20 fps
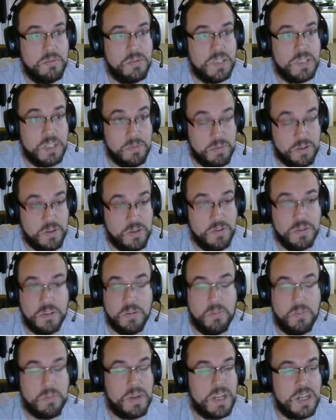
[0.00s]
CPUs are
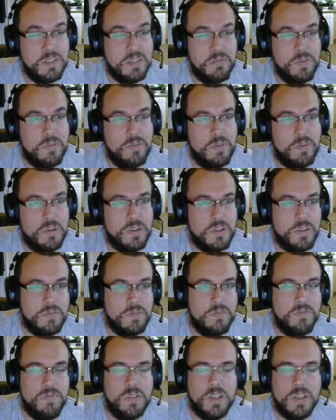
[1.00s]
amazing because of
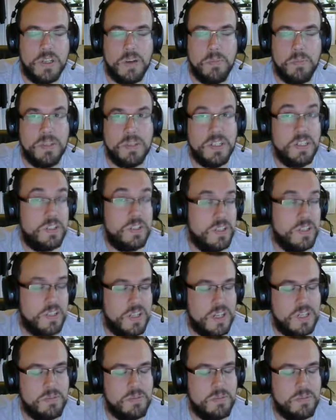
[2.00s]
the competition there,